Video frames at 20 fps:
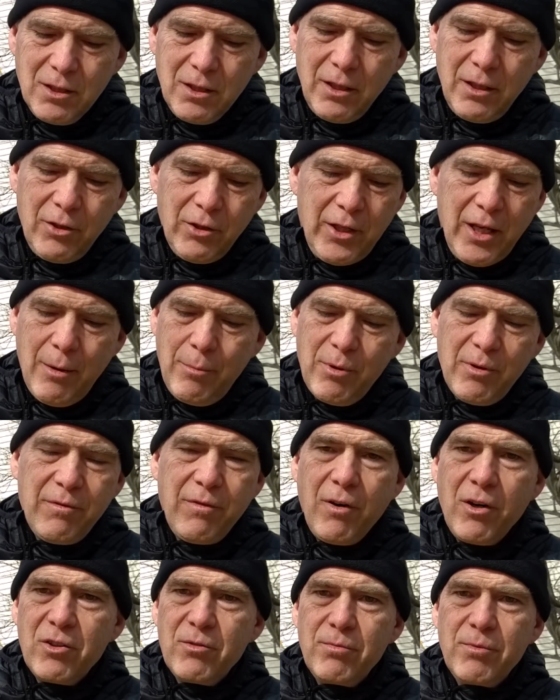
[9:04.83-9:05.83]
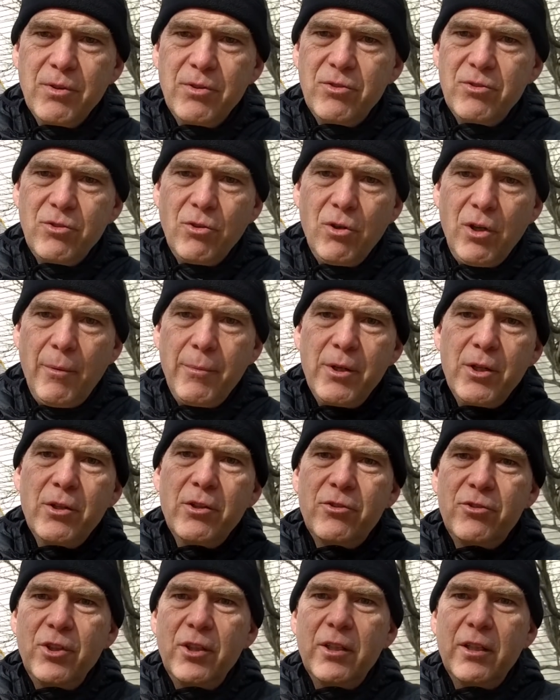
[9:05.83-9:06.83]
You can't put a fart. This is all. I mean, you can
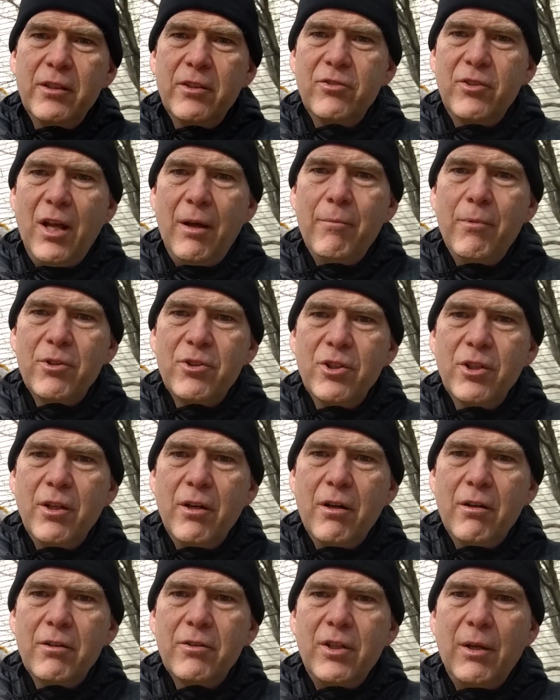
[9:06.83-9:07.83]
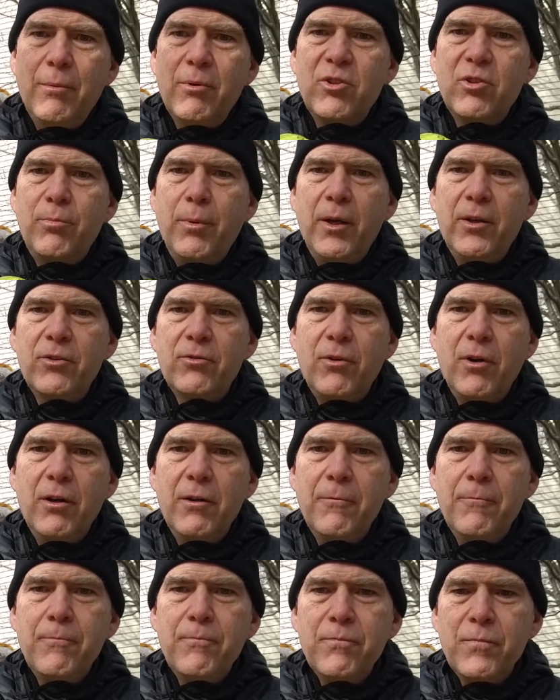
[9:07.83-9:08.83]
see that there's not much in there. There's not much space, right?
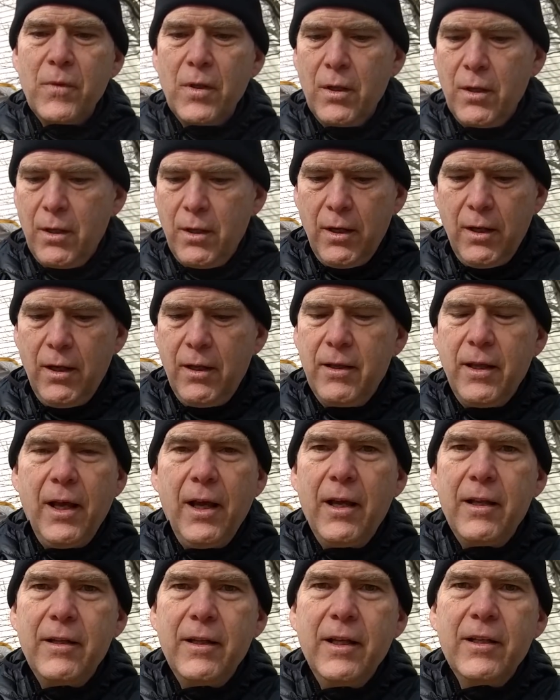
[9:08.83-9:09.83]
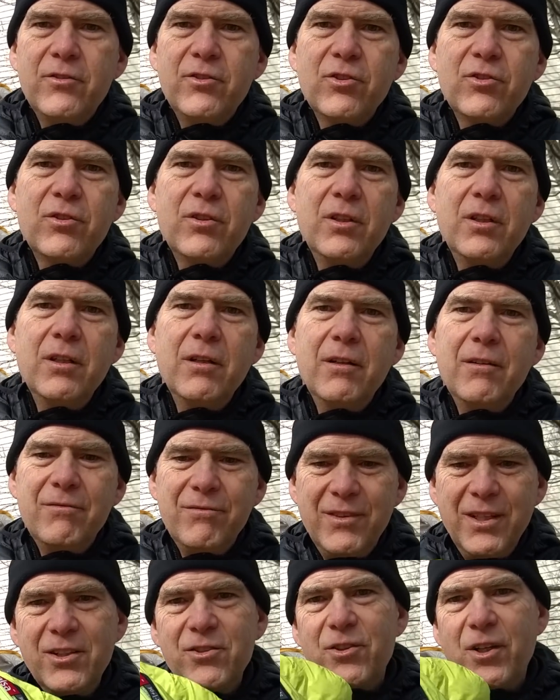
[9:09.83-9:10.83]
And it's just,
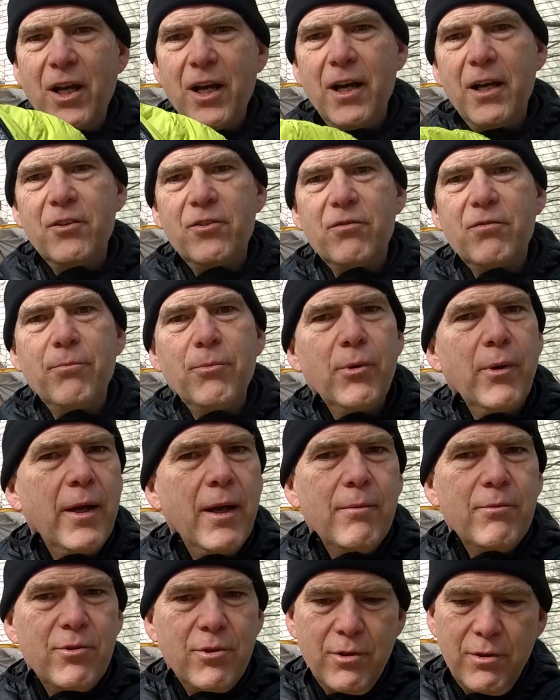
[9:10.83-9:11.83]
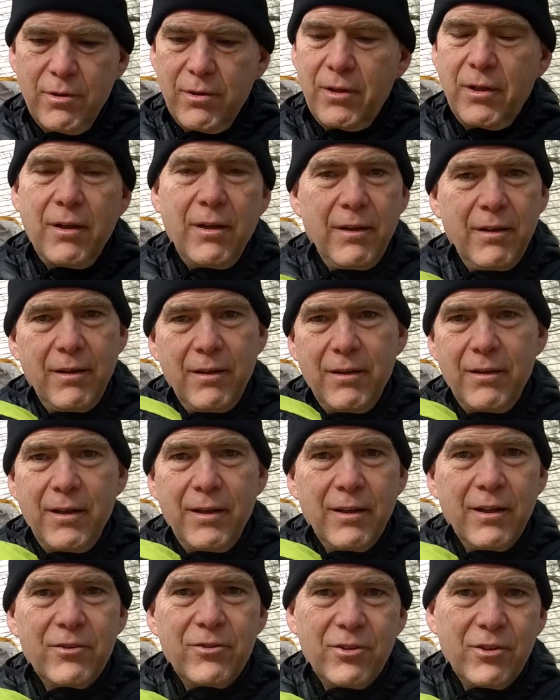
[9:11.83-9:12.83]
these guys are from New Hampshire, and they
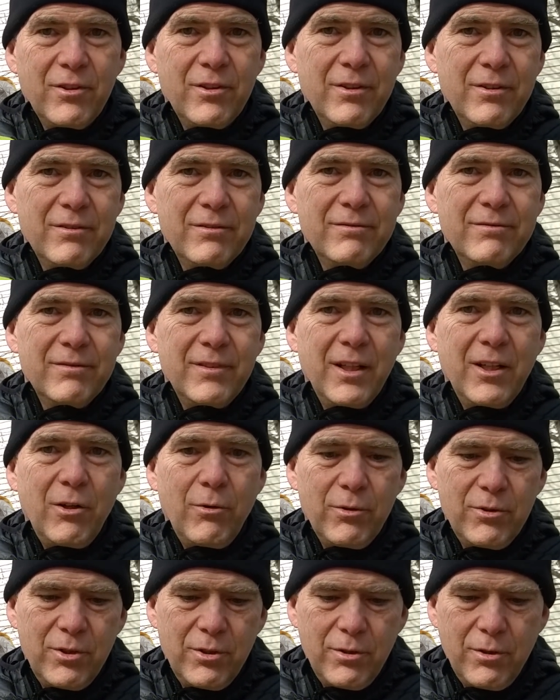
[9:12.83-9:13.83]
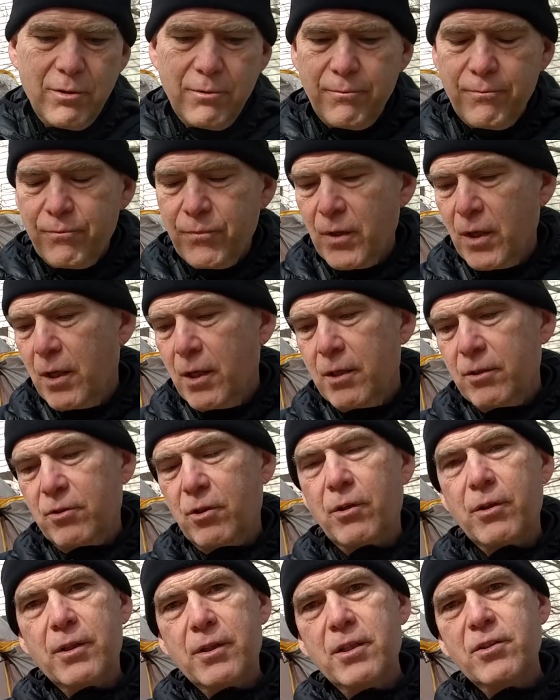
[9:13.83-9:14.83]
listened. They know what to do. So
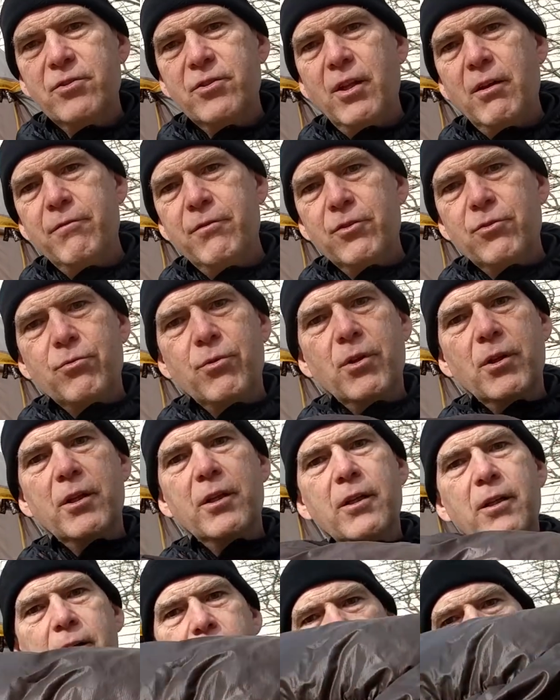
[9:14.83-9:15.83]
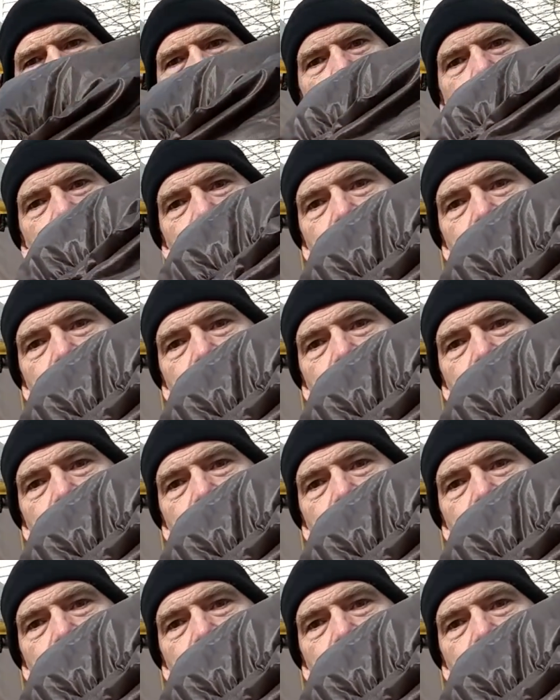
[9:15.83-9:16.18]
this stuff is really was